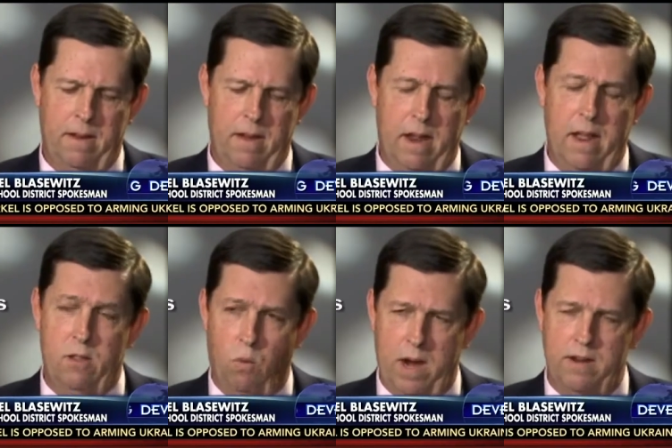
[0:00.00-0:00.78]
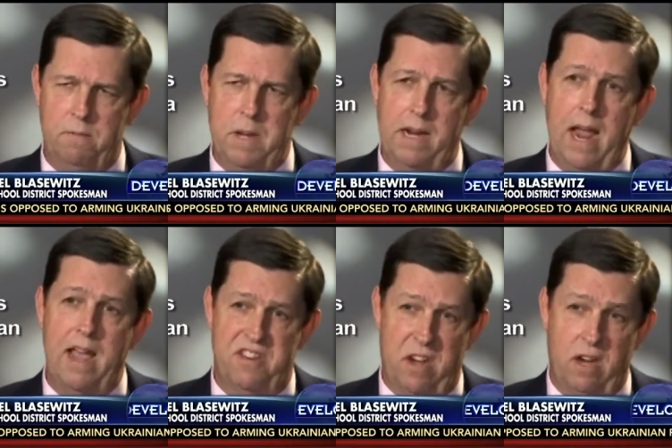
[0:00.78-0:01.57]
and the way it's being
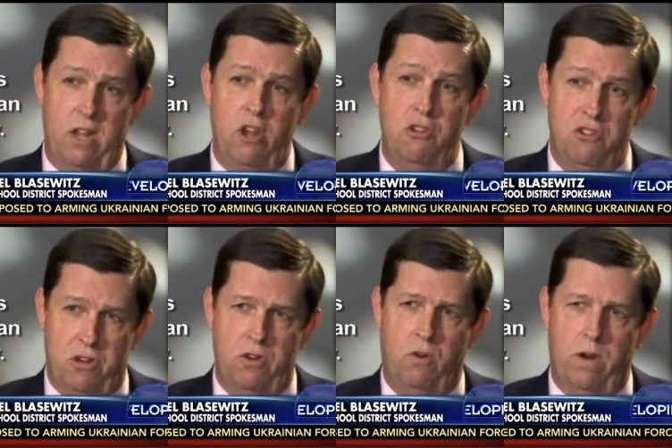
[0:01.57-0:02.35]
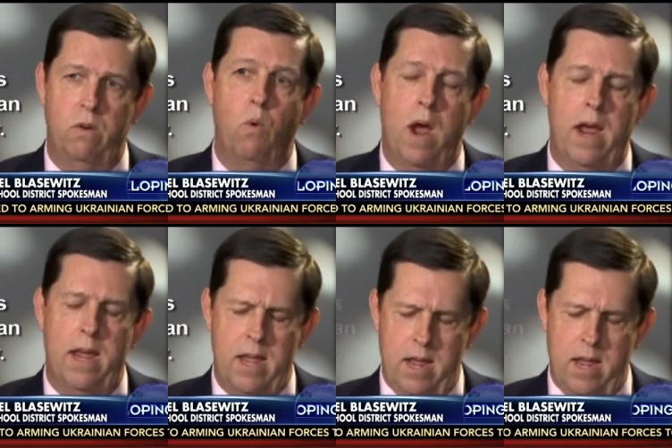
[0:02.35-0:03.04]
asked in an accusatory way.